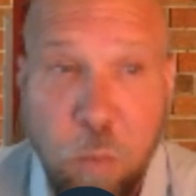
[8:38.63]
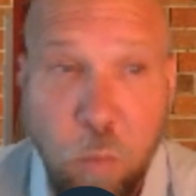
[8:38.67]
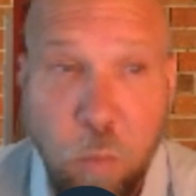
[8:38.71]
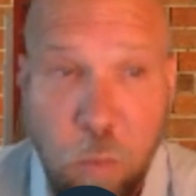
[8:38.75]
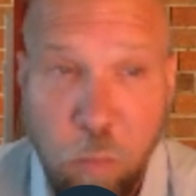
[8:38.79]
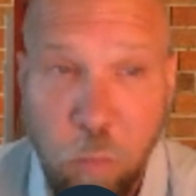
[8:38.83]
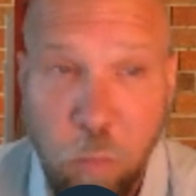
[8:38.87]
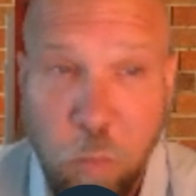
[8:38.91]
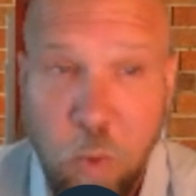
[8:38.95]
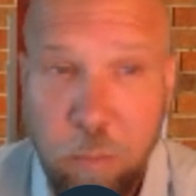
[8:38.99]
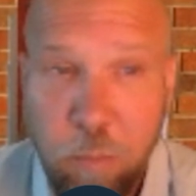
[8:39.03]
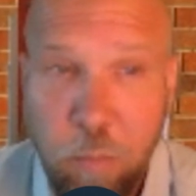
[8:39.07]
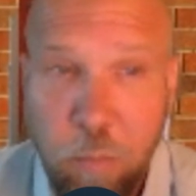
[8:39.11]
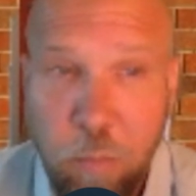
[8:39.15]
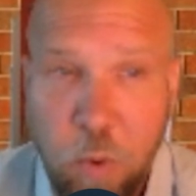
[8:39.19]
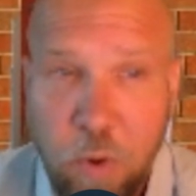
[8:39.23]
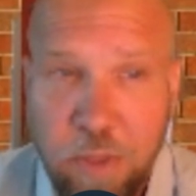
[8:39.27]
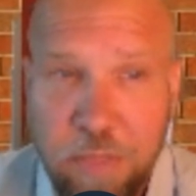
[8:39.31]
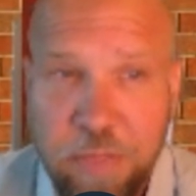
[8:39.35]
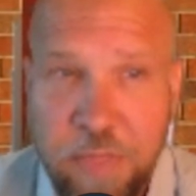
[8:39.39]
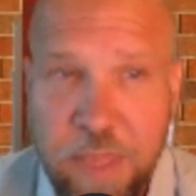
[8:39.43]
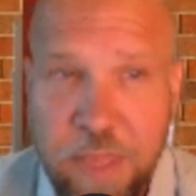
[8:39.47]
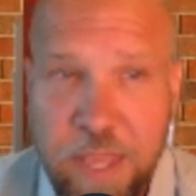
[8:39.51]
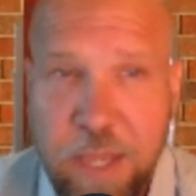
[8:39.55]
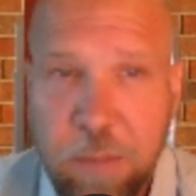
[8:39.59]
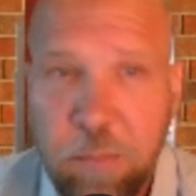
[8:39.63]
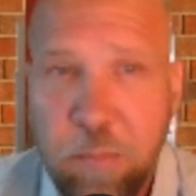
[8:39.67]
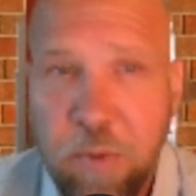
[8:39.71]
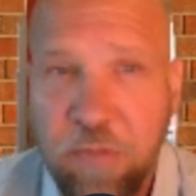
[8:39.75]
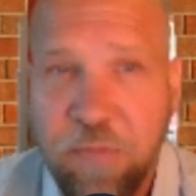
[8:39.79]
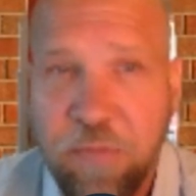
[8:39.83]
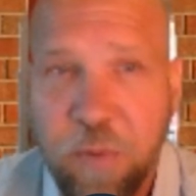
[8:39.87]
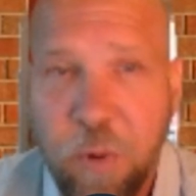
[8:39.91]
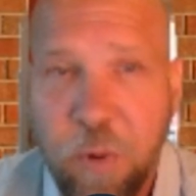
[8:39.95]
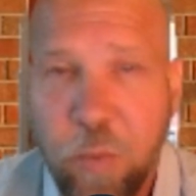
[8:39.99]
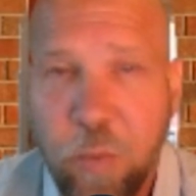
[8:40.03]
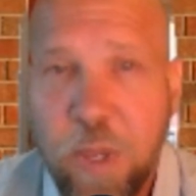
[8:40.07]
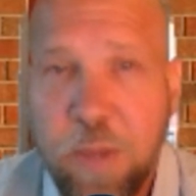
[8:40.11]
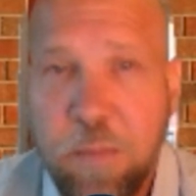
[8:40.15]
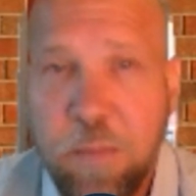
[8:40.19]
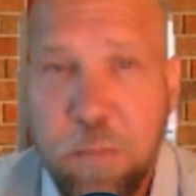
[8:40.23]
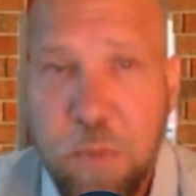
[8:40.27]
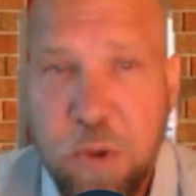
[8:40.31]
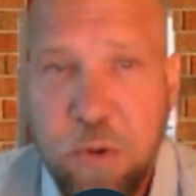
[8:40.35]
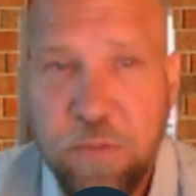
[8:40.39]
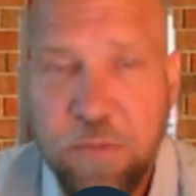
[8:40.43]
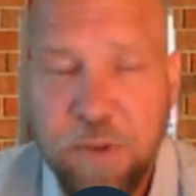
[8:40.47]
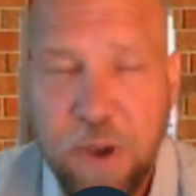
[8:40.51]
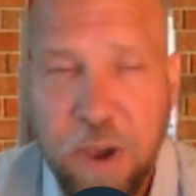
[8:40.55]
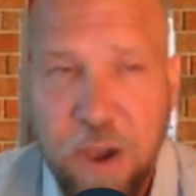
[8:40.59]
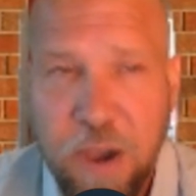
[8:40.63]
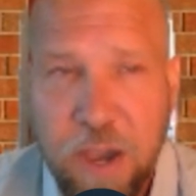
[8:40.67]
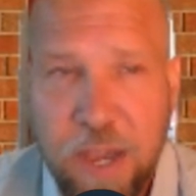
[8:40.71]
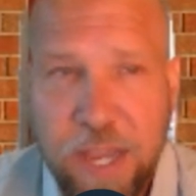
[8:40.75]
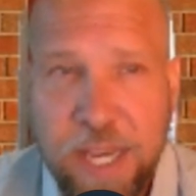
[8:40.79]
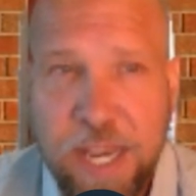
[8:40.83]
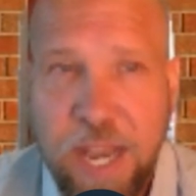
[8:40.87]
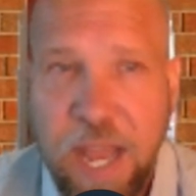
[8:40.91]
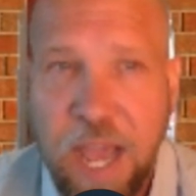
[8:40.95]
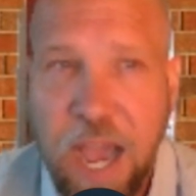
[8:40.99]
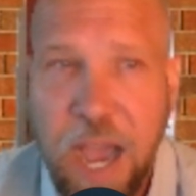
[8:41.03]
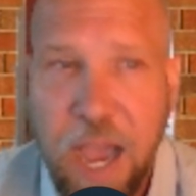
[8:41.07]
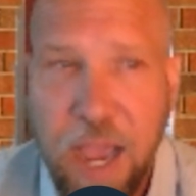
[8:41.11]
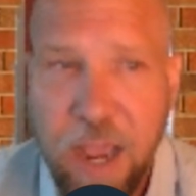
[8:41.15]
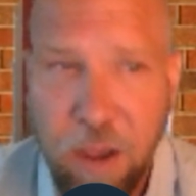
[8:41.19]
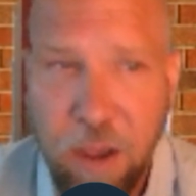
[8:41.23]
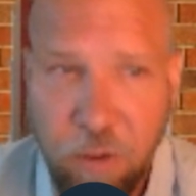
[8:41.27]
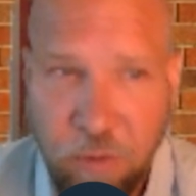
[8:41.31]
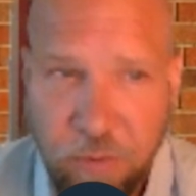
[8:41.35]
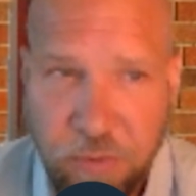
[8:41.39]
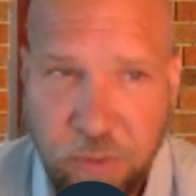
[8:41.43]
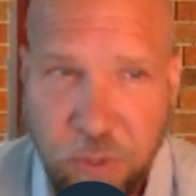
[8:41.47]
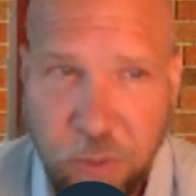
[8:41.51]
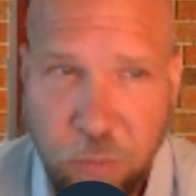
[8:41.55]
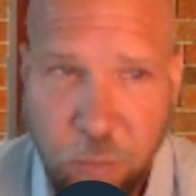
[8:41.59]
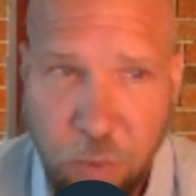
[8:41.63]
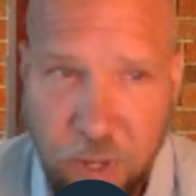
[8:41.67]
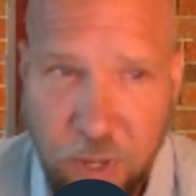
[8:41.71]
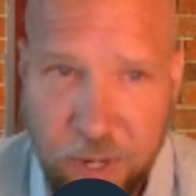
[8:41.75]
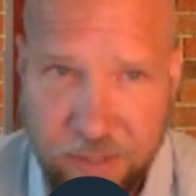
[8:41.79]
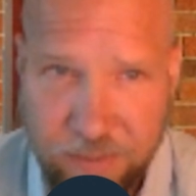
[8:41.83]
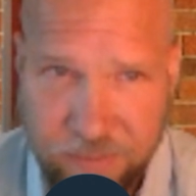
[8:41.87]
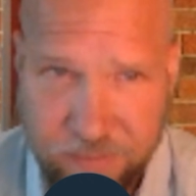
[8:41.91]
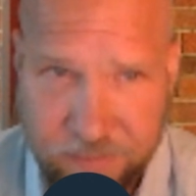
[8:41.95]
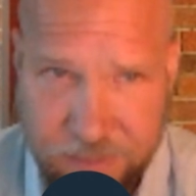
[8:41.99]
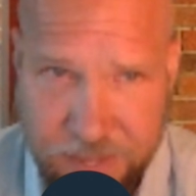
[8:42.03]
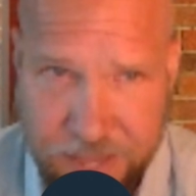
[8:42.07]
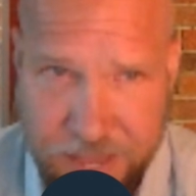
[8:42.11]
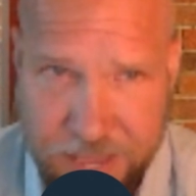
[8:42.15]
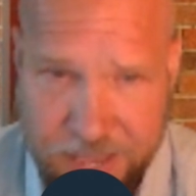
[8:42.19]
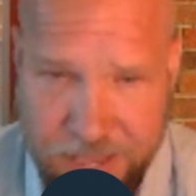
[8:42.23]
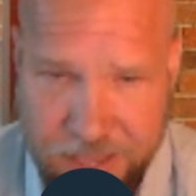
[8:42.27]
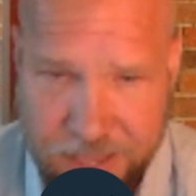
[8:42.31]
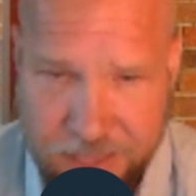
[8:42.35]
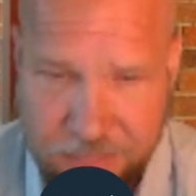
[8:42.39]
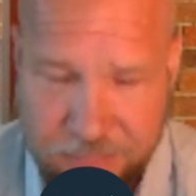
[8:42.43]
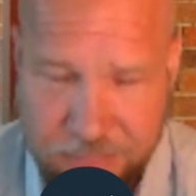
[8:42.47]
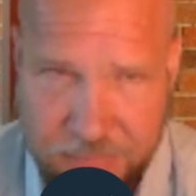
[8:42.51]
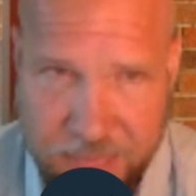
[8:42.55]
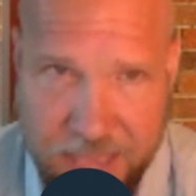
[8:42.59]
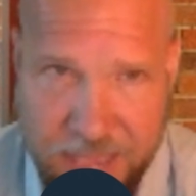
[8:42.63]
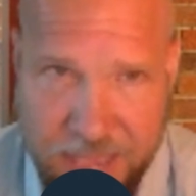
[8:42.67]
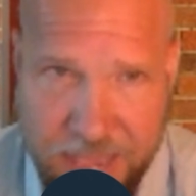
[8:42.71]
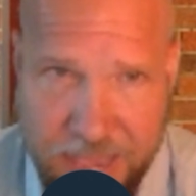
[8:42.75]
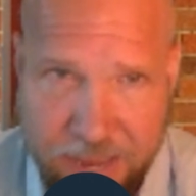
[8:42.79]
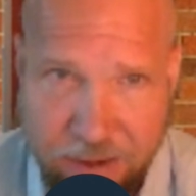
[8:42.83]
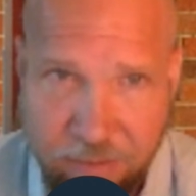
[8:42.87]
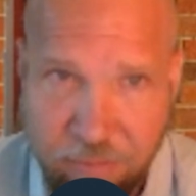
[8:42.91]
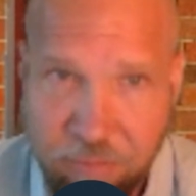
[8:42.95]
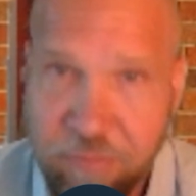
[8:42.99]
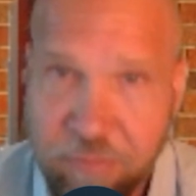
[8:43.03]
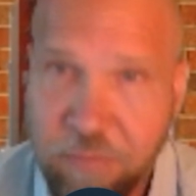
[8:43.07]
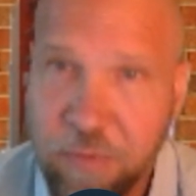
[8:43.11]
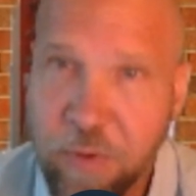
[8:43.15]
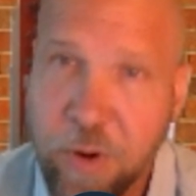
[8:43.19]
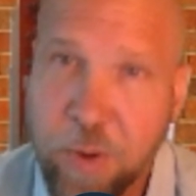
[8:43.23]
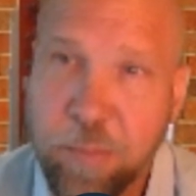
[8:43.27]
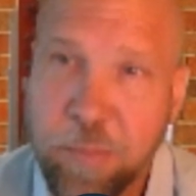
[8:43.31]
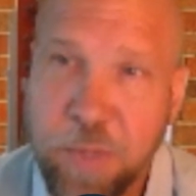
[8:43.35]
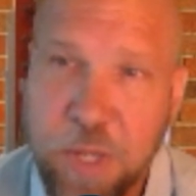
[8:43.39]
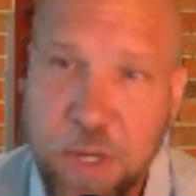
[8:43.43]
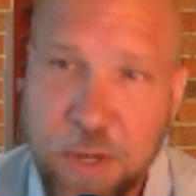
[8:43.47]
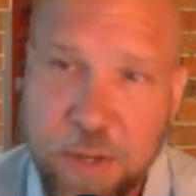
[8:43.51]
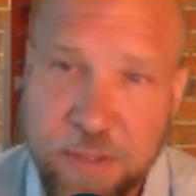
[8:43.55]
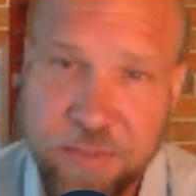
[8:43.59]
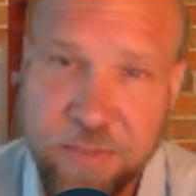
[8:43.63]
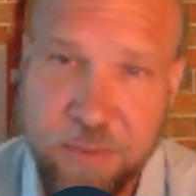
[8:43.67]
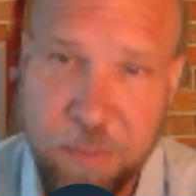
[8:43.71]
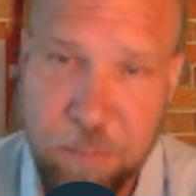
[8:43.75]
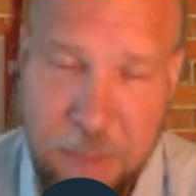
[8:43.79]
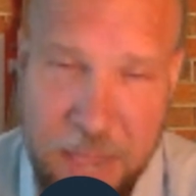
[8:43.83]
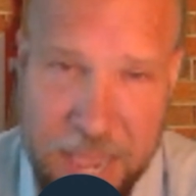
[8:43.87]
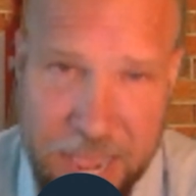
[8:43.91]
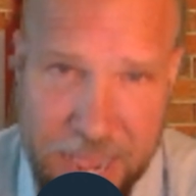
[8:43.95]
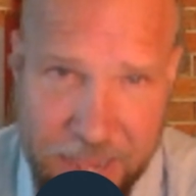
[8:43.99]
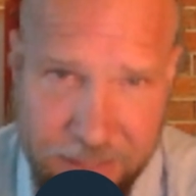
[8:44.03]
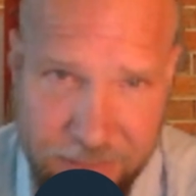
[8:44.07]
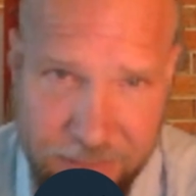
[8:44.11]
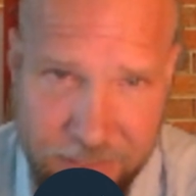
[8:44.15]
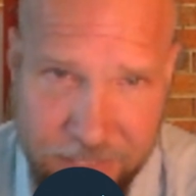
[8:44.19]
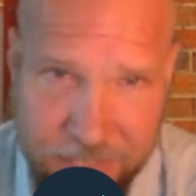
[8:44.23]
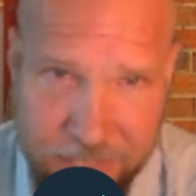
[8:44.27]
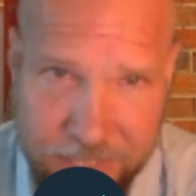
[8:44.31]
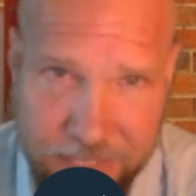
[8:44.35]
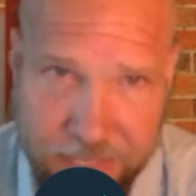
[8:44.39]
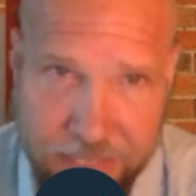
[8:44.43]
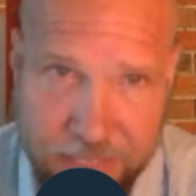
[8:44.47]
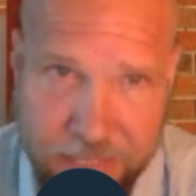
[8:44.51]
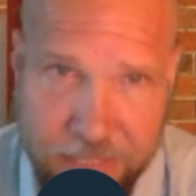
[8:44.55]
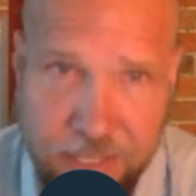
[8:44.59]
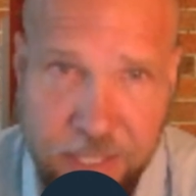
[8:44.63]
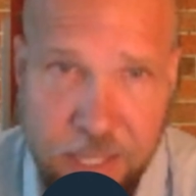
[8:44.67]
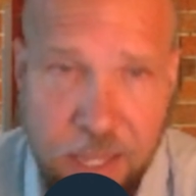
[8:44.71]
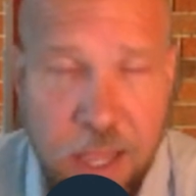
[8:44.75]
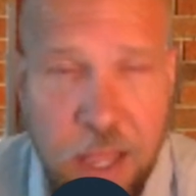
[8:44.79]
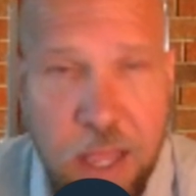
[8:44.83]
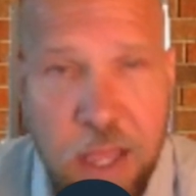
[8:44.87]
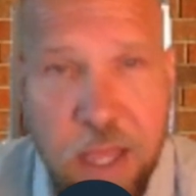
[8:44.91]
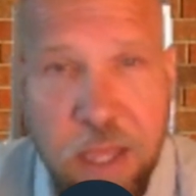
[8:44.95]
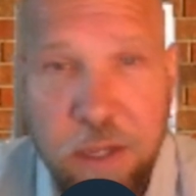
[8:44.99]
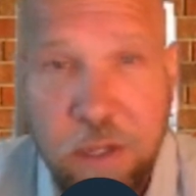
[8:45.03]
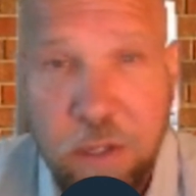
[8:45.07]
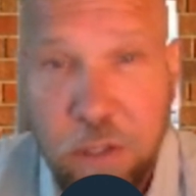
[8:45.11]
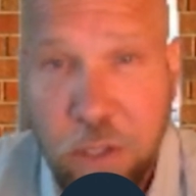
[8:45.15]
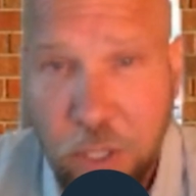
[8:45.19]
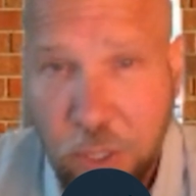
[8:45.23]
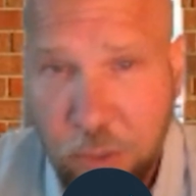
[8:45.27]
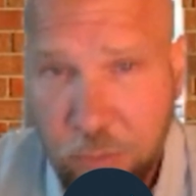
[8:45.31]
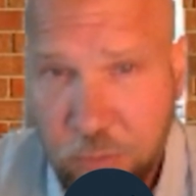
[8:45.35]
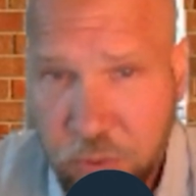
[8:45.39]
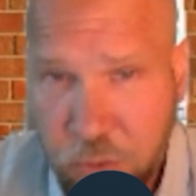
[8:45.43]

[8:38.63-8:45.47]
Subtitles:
One more thing before we move on. I also want to say that for a municipality, close